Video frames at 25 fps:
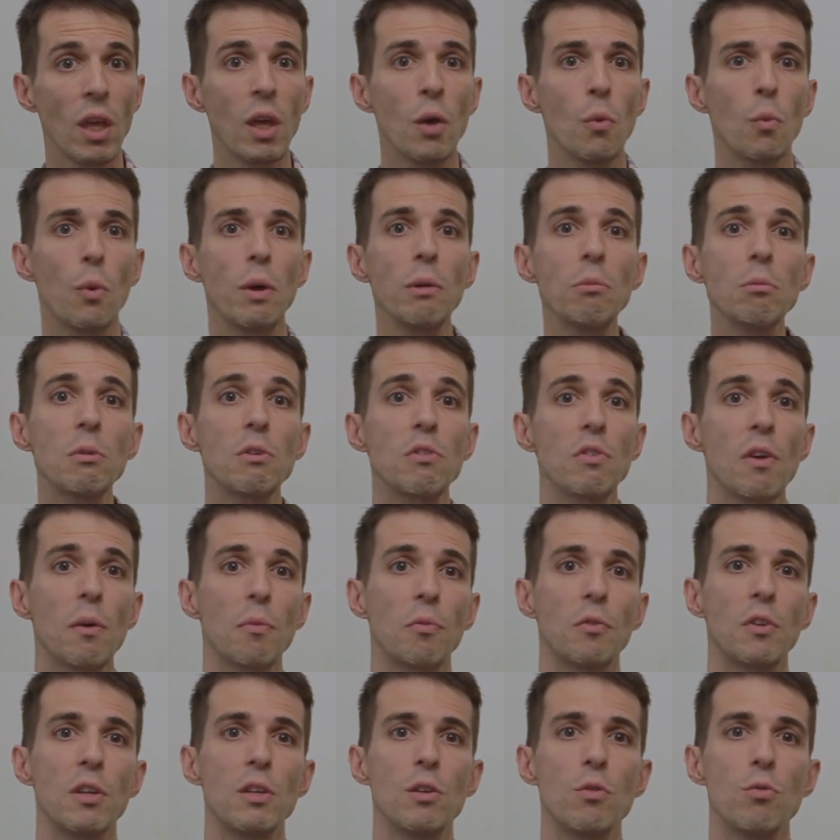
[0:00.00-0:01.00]
When we
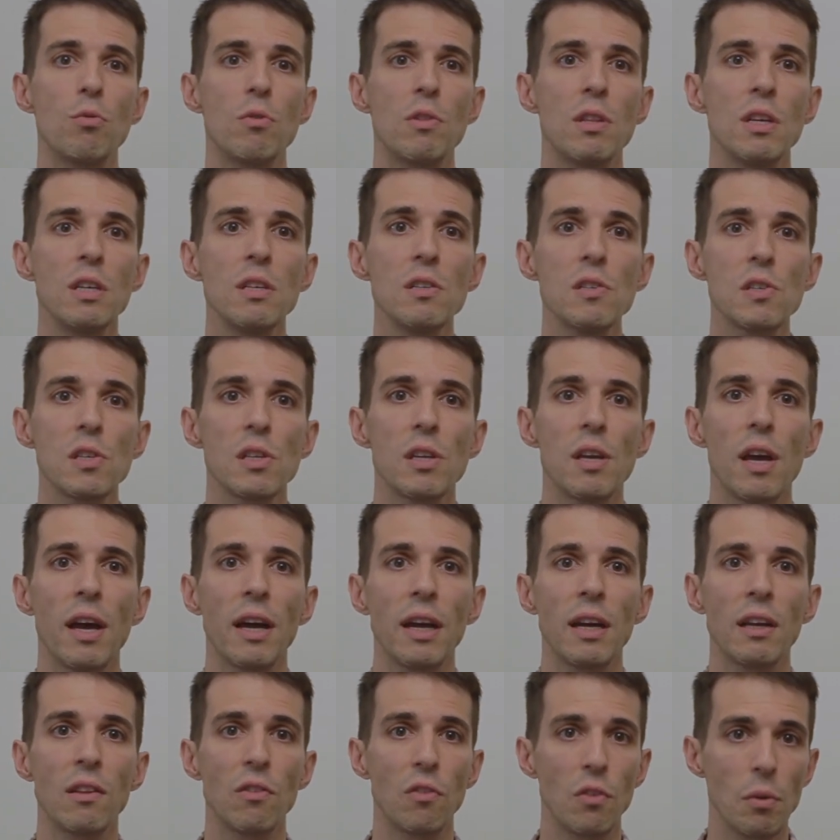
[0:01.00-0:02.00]
substitute these
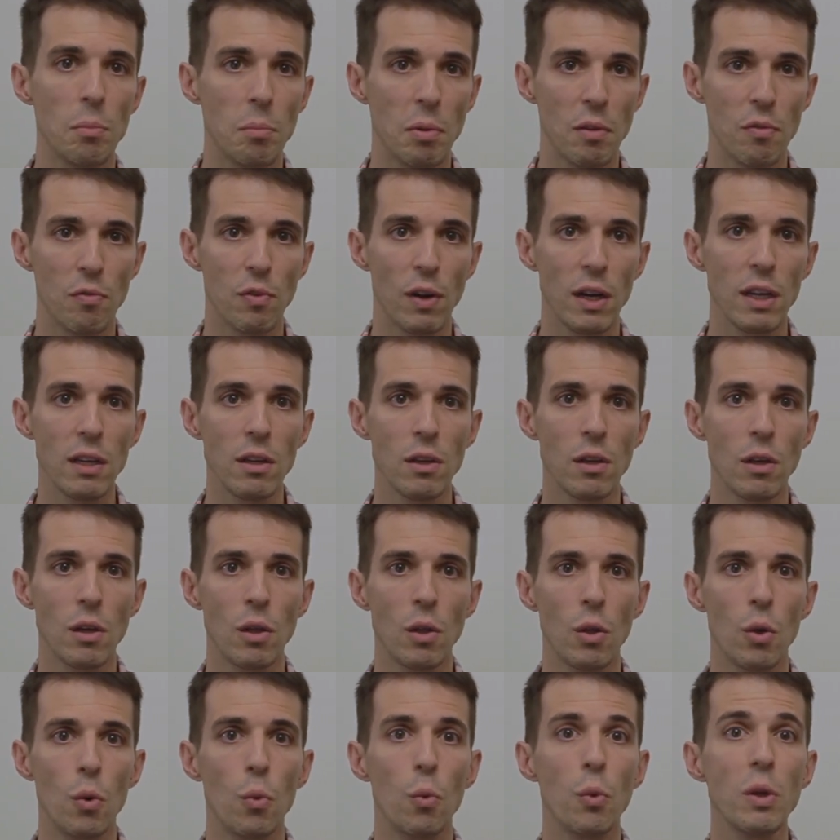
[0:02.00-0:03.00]
and simplify,
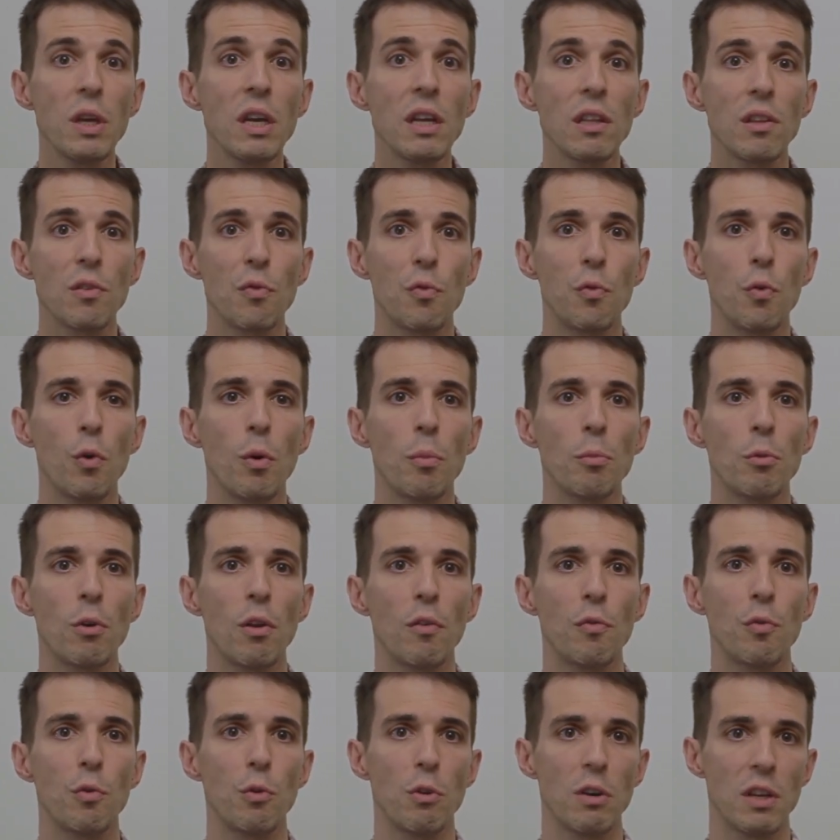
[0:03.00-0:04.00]
we get a
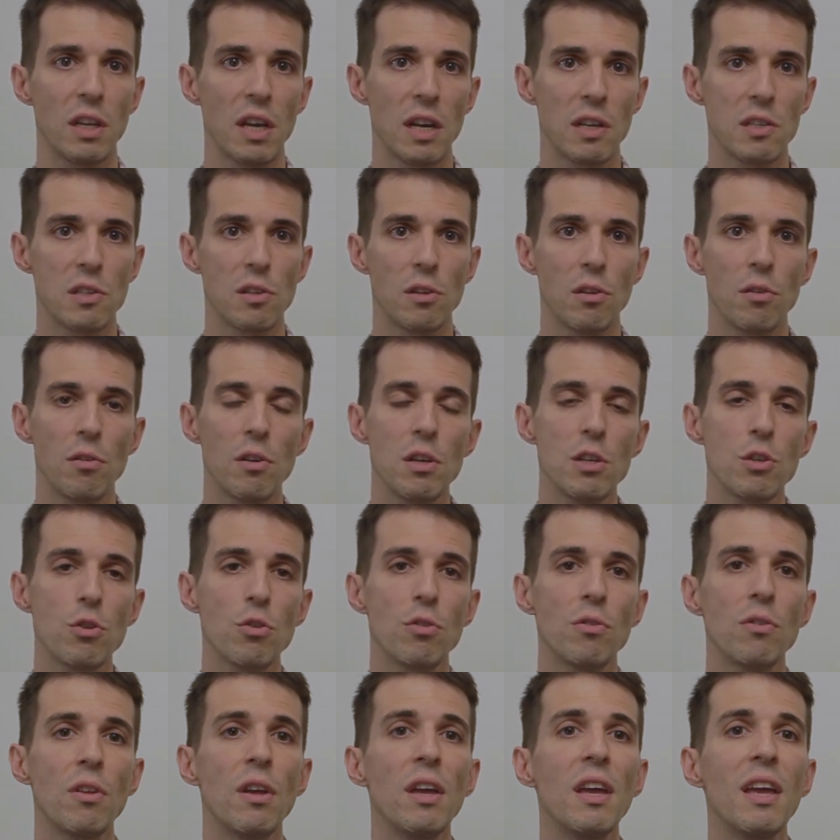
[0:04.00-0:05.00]
formula for the
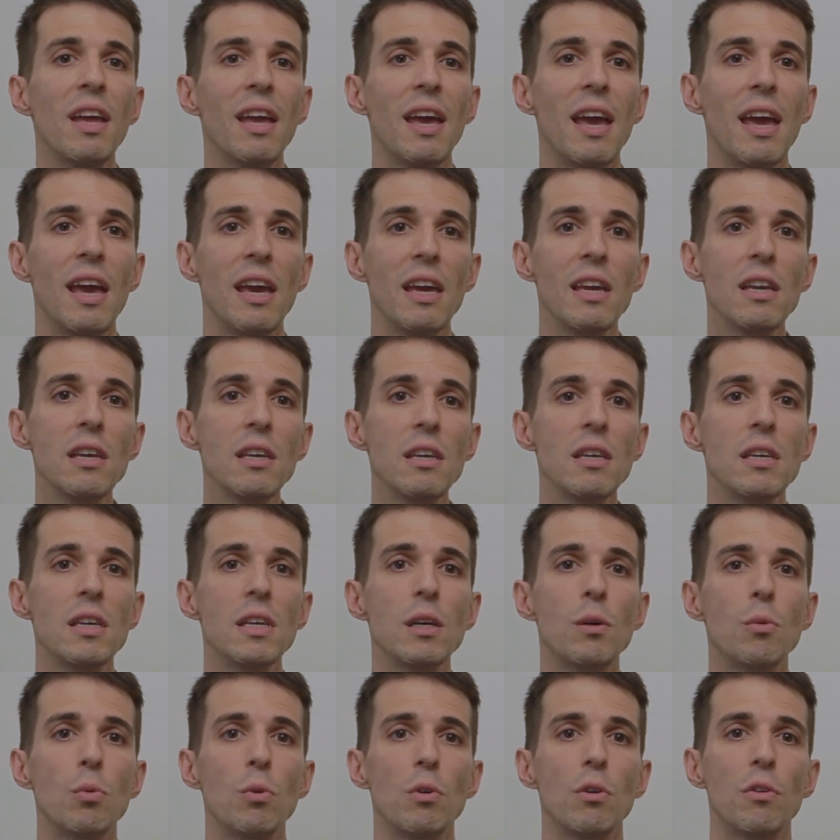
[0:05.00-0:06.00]
acceleration: a
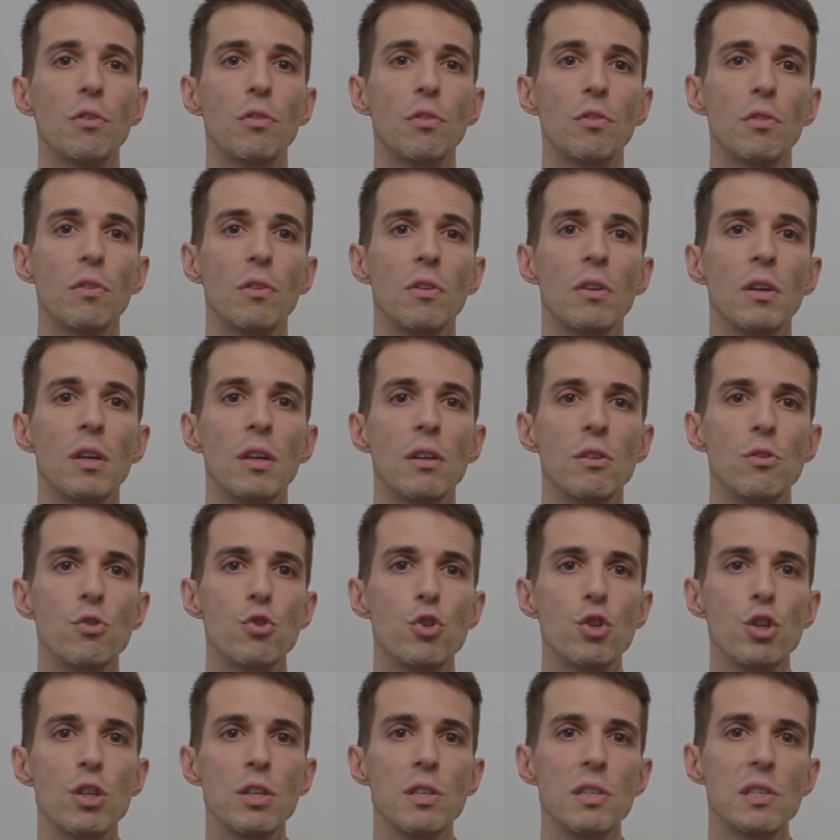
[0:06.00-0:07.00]
equals
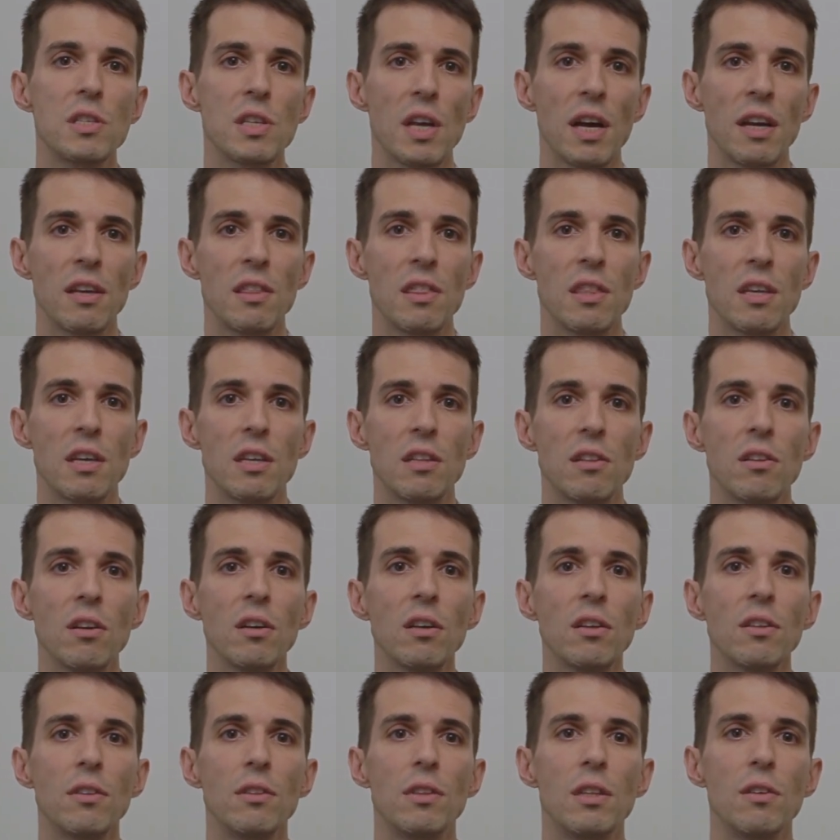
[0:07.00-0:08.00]
g sine
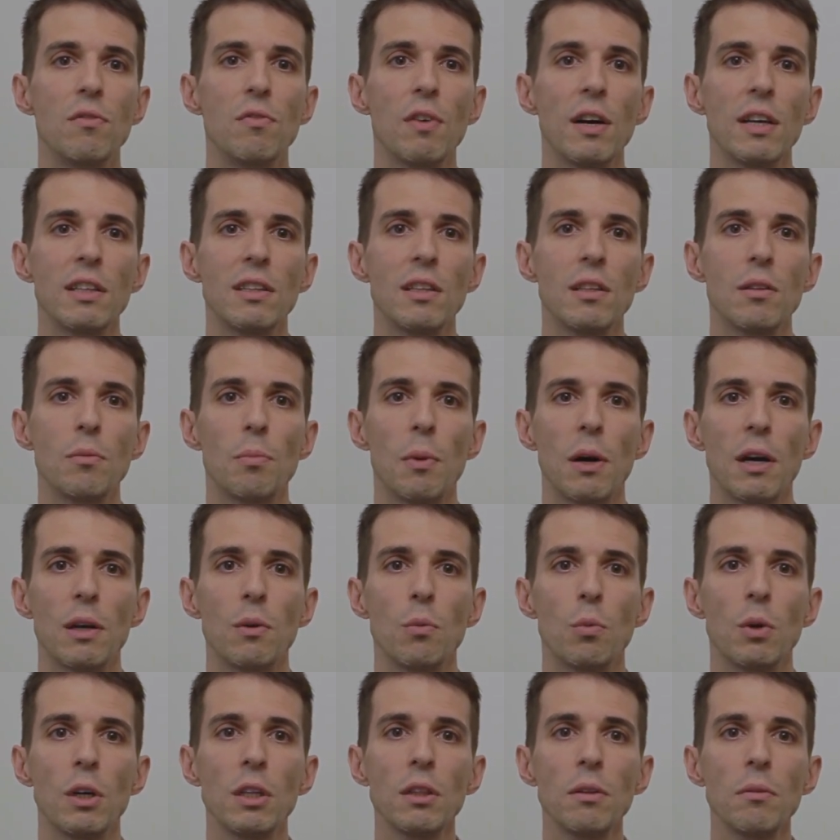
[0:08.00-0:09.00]
theta divided by
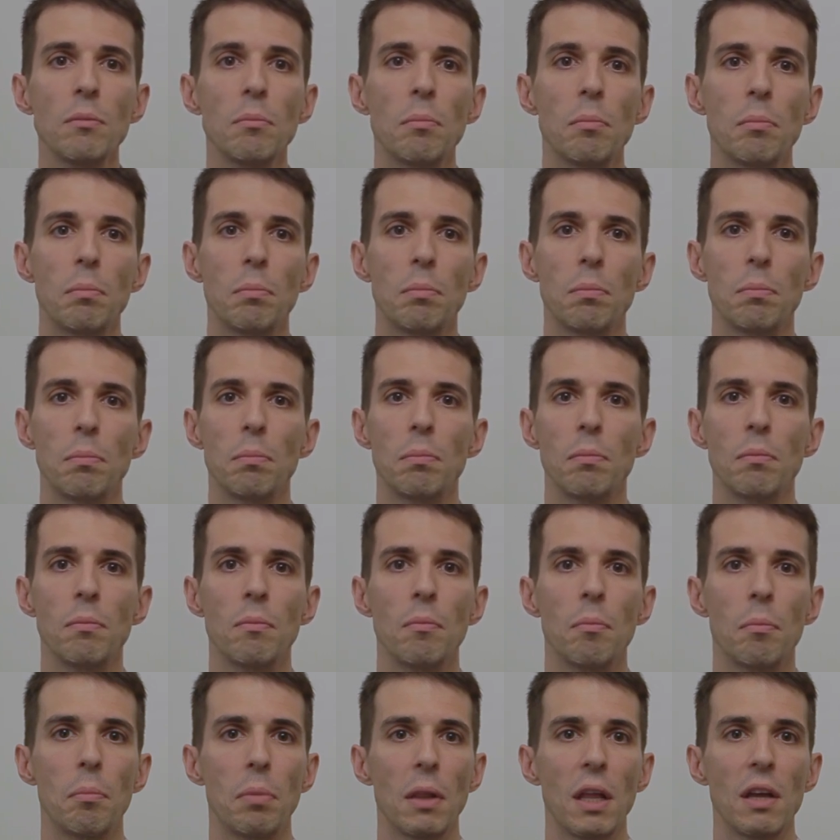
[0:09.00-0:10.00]
1
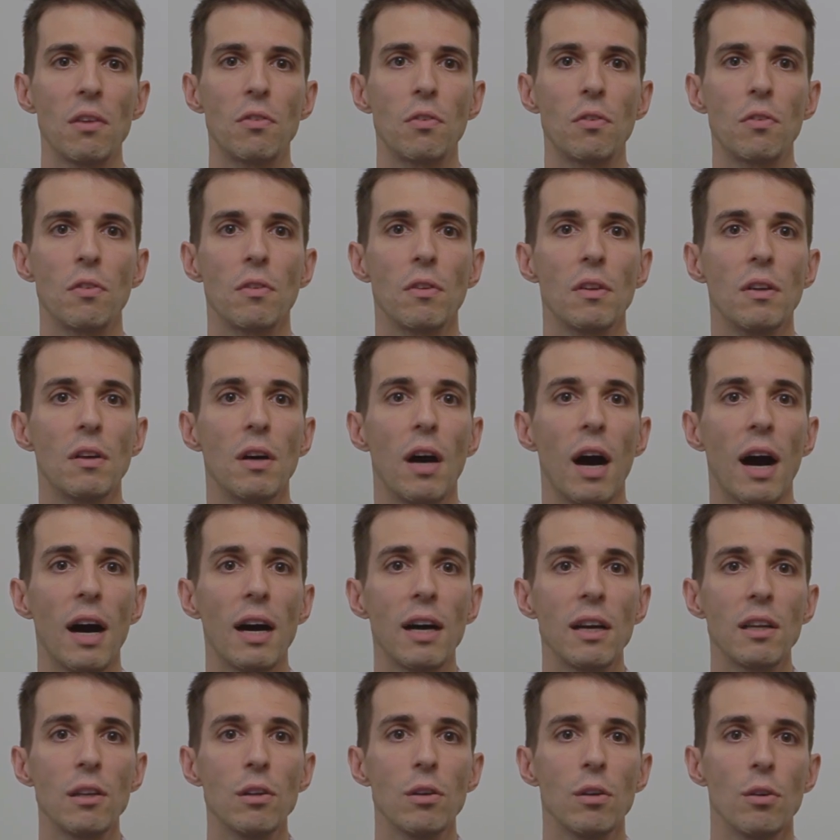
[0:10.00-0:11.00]
plus
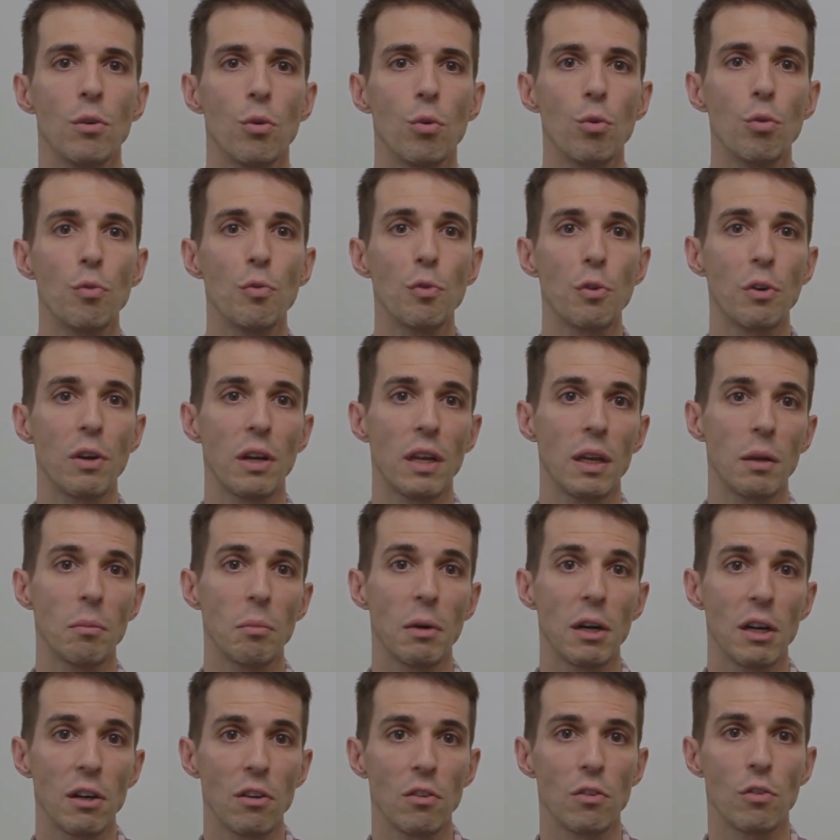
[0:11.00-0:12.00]
I over
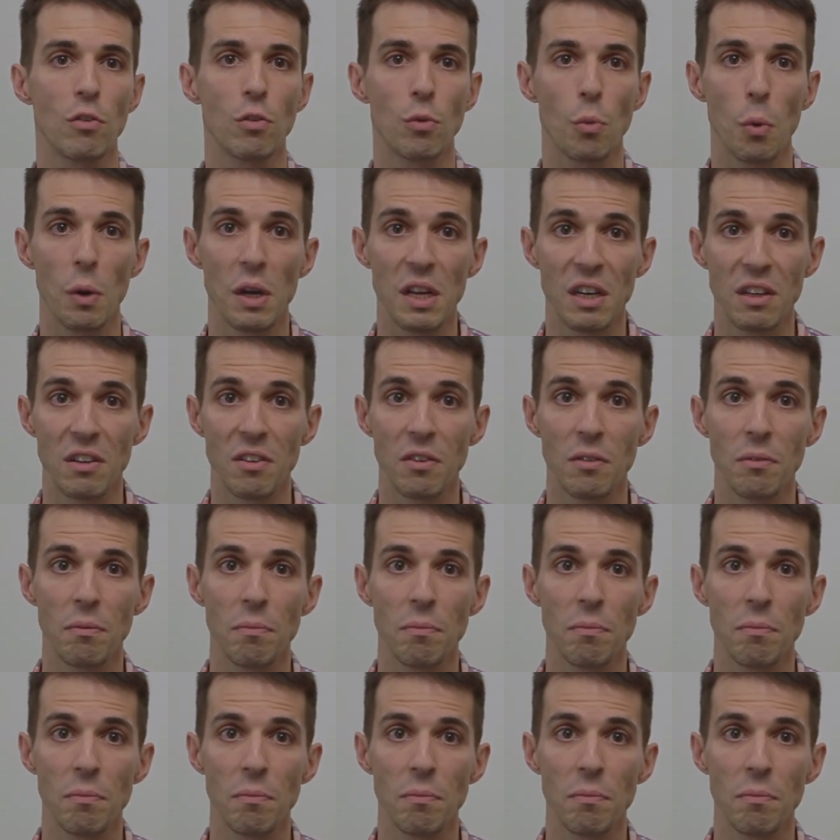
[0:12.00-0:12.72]
mr squared.